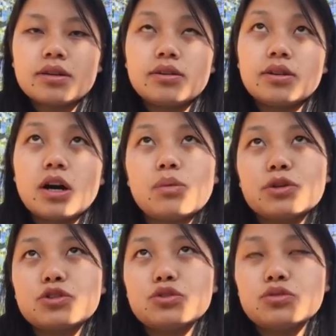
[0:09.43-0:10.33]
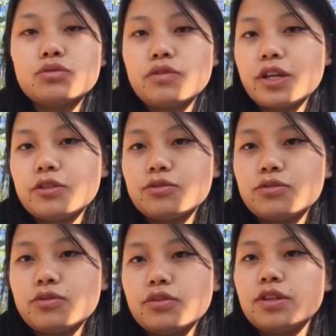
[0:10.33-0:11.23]
or how much you
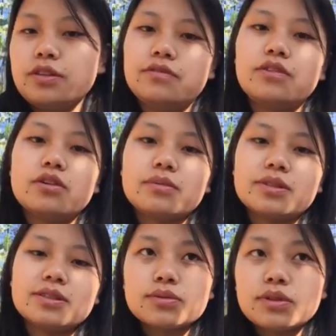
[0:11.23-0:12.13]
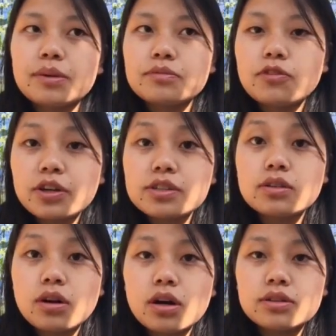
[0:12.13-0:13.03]
value an environment. So I'm
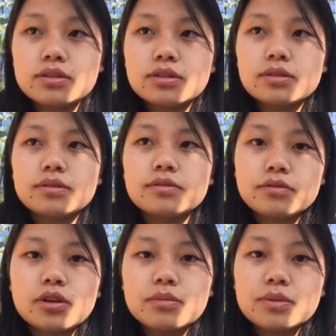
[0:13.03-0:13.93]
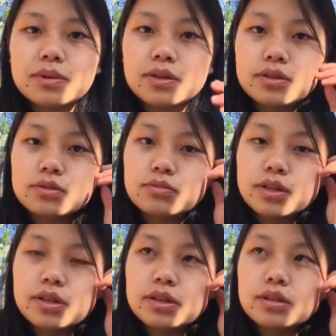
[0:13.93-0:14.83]
focusing on environment because
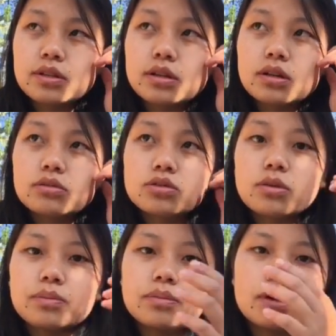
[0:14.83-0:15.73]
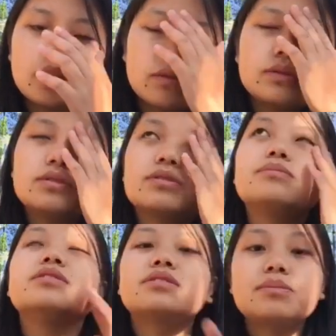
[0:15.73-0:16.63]
our
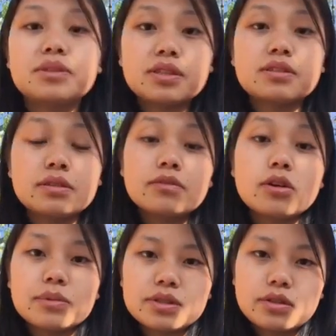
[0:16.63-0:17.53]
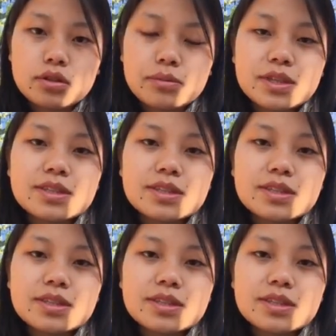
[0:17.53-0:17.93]
main subject is the environmental economics.